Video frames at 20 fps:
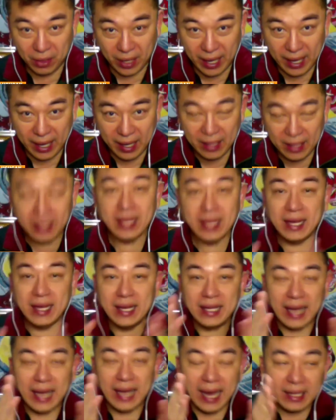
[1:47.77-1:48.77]
Okay?
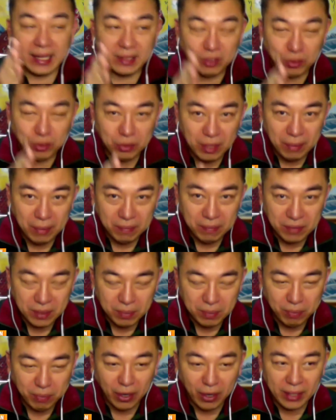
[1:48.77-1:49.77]
At to
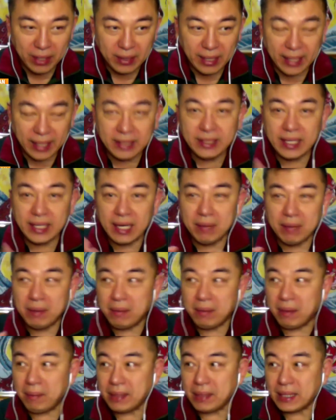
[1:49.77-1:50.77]
this point na hindi ka
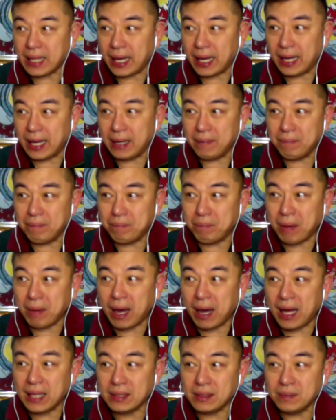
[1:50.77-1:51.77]
mamamatay,
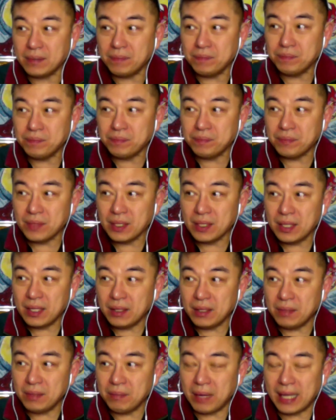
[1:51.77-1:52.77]
but
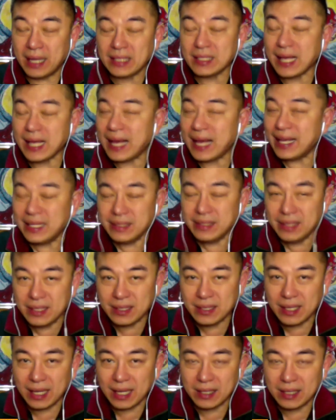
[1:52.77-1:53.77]
mga
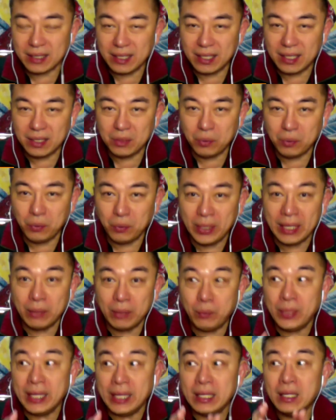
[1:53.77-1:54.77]
scientists natin
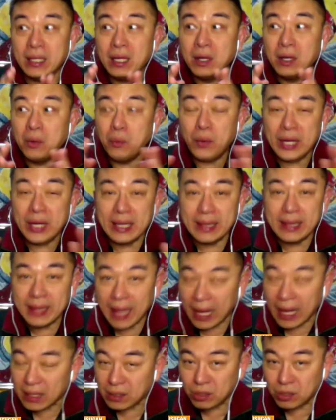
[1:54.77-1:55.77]
will will will
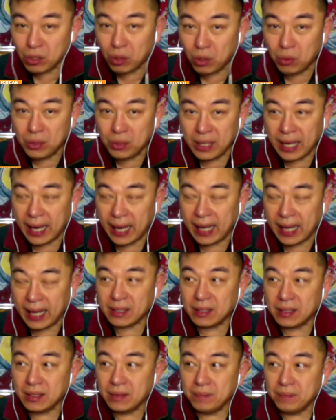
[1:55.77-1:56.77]
not know
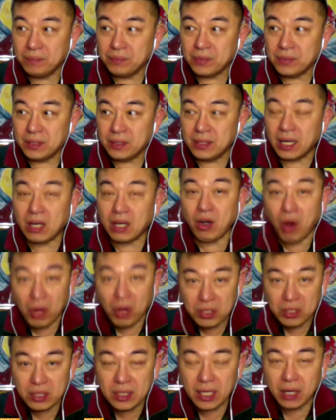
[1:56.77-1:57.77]
yet the
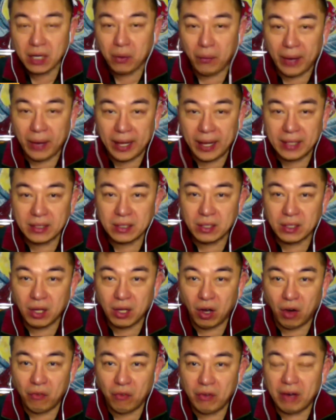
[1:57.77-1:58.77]
consequence
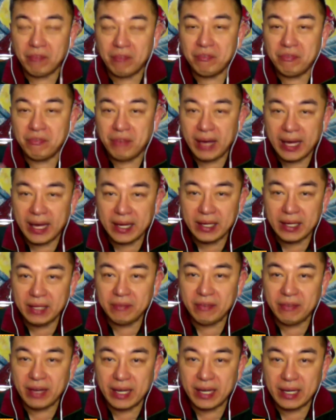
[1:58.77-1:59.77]
of a
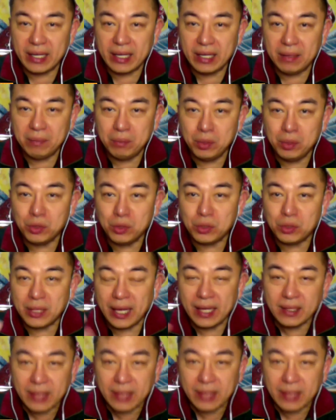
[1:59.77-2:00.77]
very very
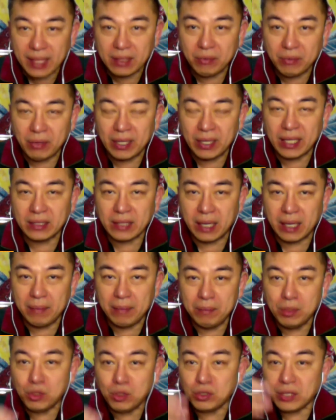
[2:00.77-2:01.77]
mutated, when I
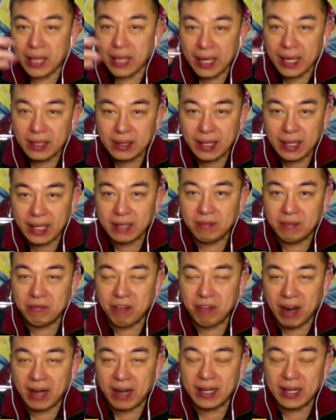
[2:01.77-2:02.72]
say mutated